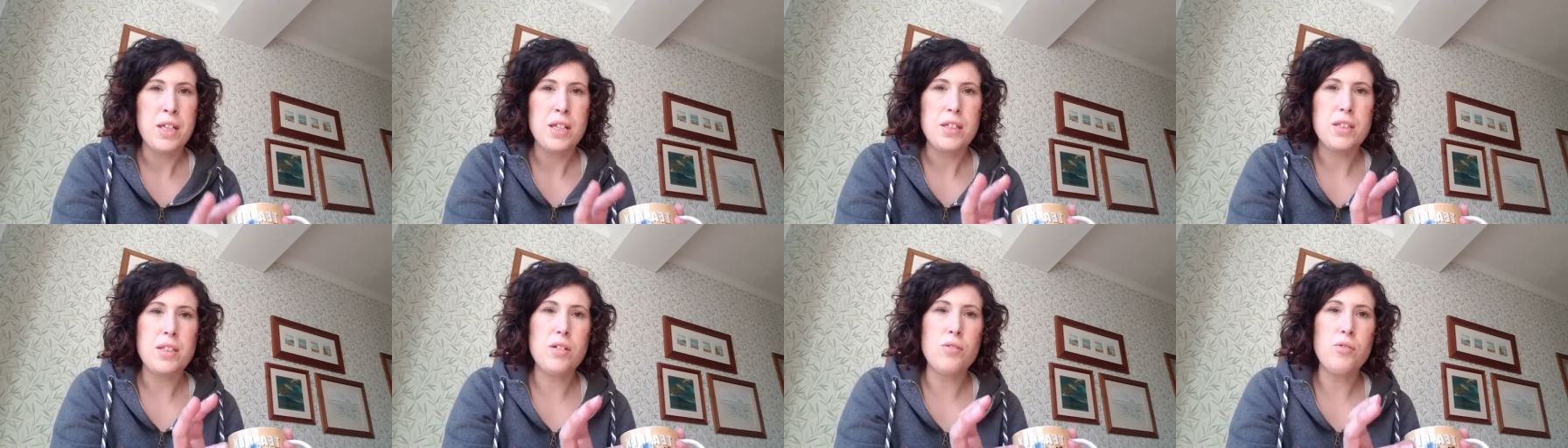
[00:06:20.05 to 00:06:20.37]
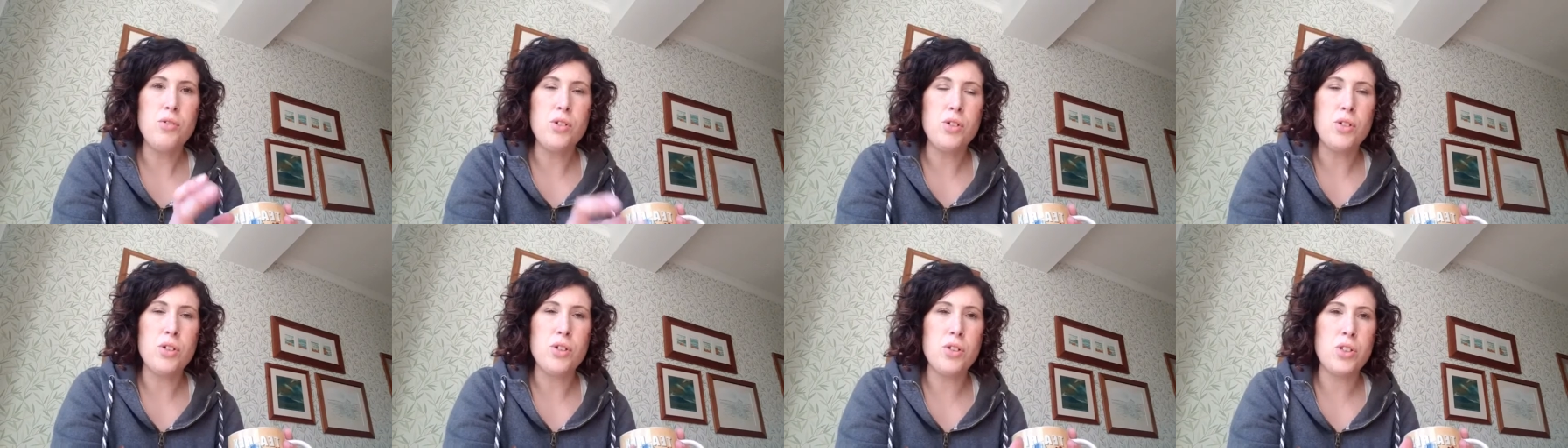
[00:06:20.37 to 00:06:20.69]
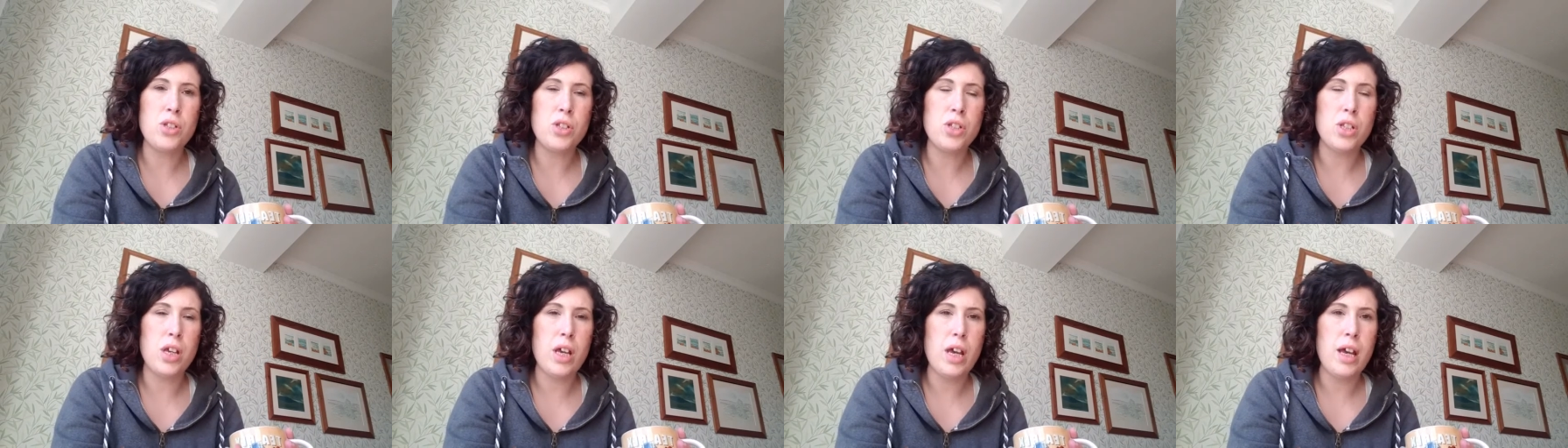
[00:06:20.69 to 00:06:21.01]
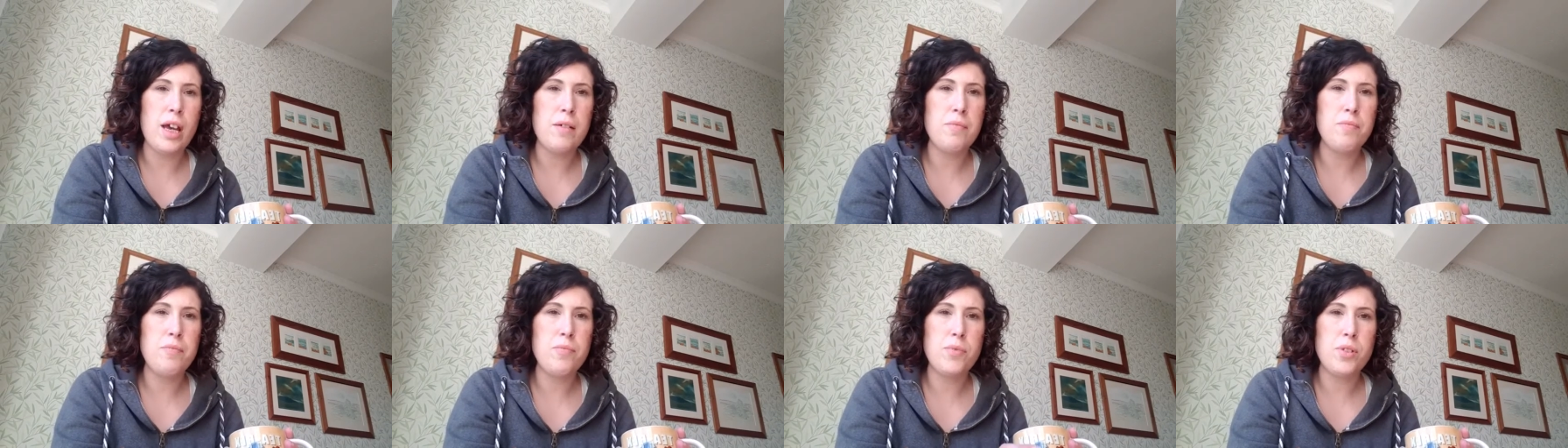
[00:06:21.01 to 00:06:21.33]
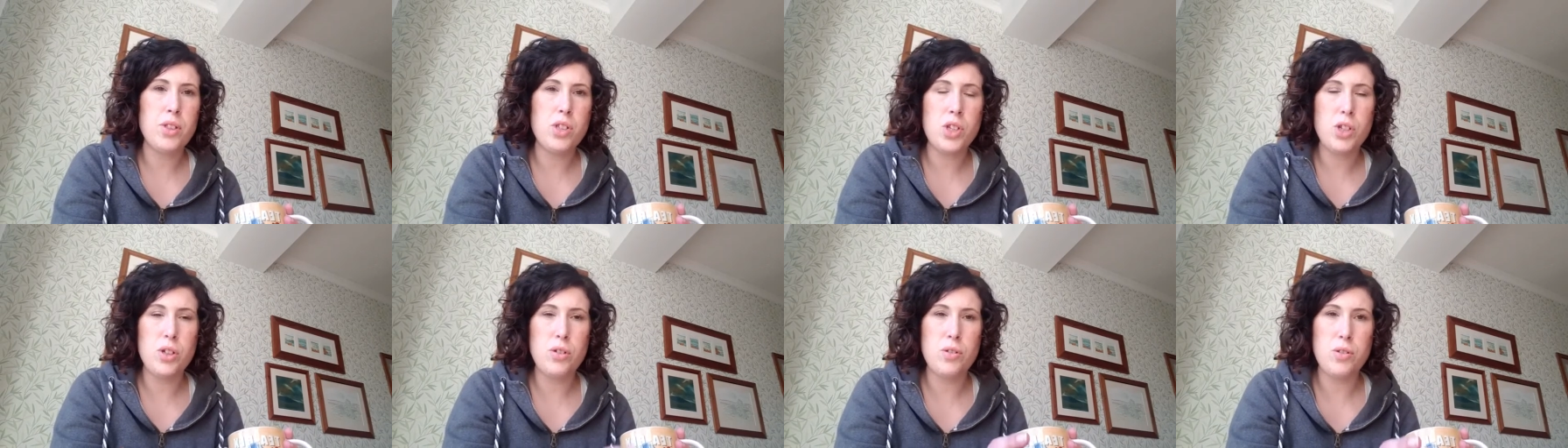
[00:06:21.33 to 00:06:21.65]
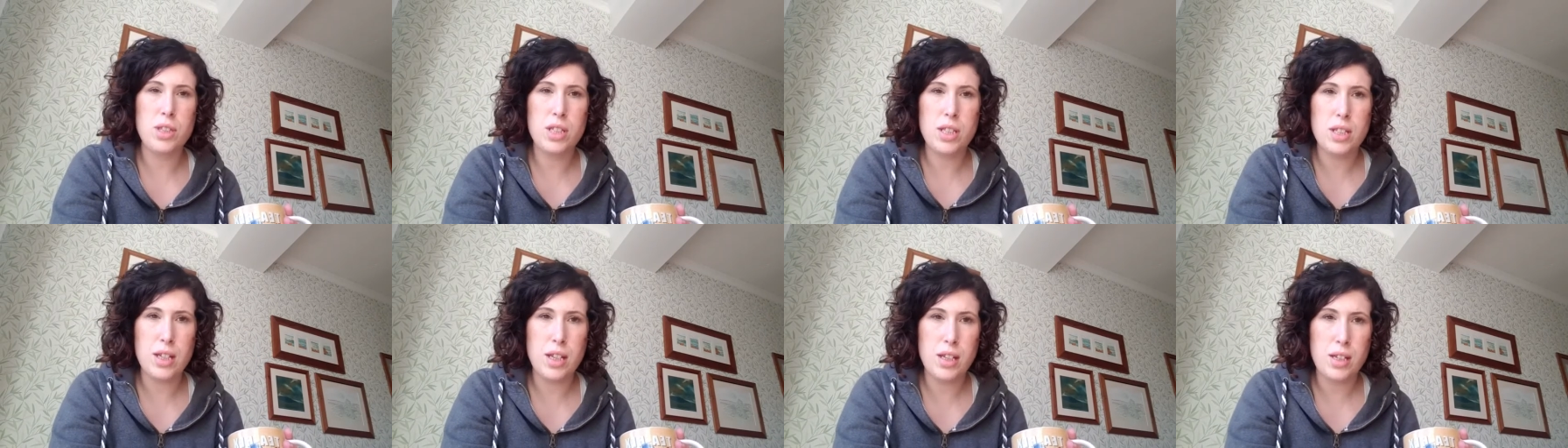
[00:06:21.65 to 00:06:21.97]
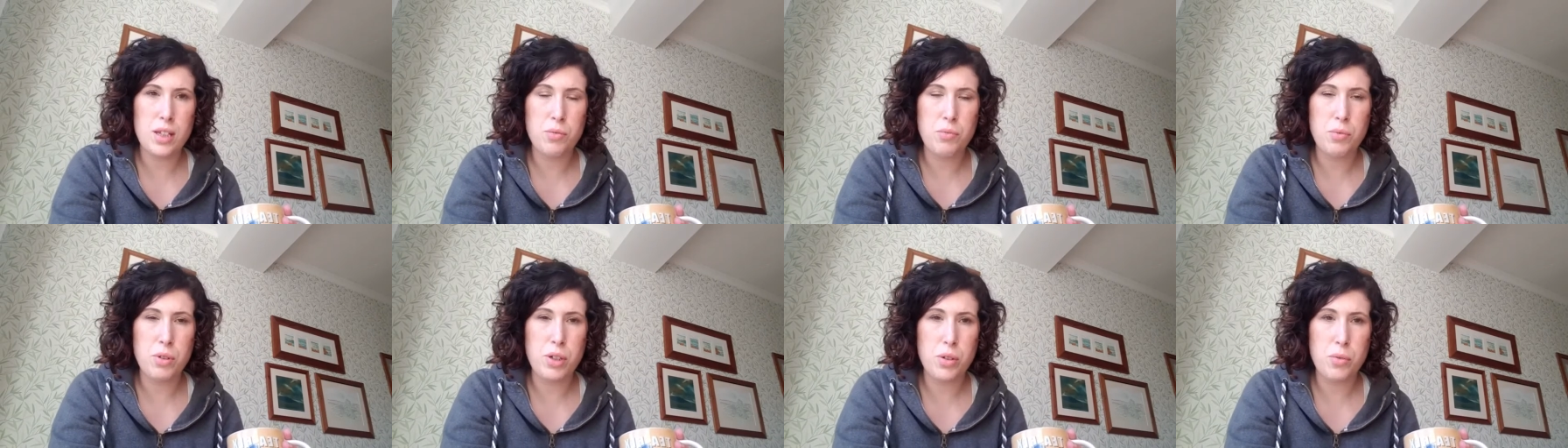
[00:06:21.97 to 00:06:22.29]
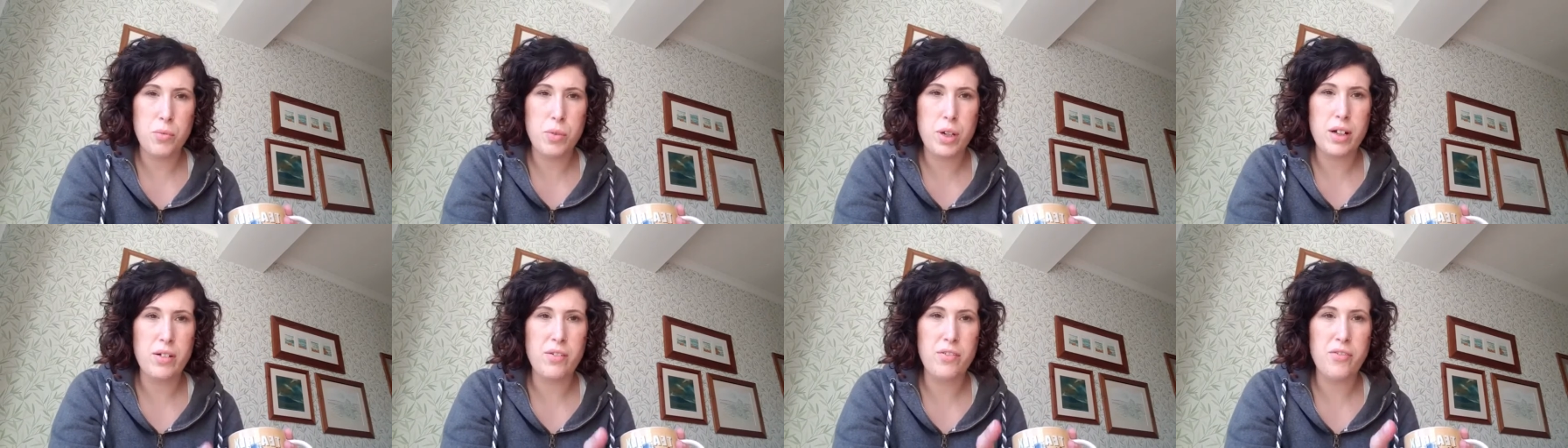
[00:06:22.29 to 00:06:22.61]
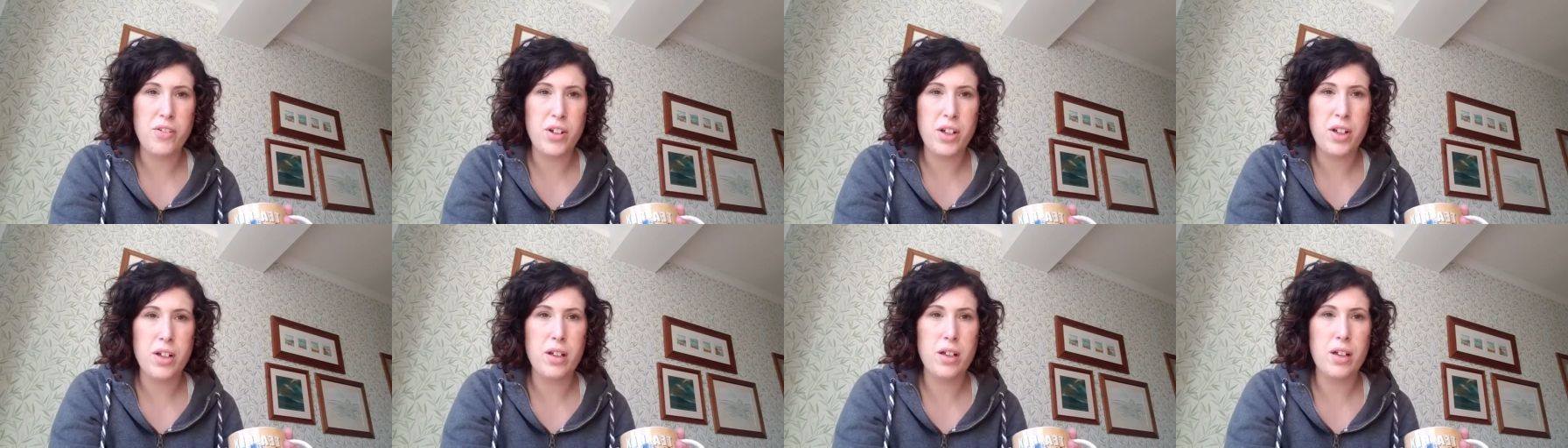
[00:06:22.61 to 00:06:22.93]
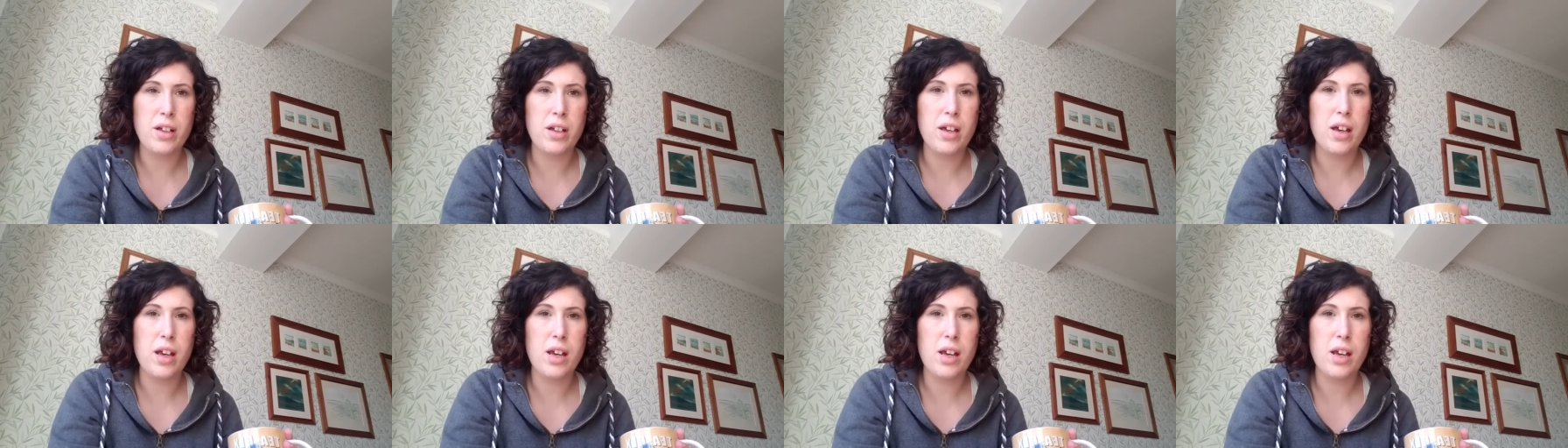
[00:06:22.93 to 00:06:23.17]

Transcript: So good chews that tend to work well for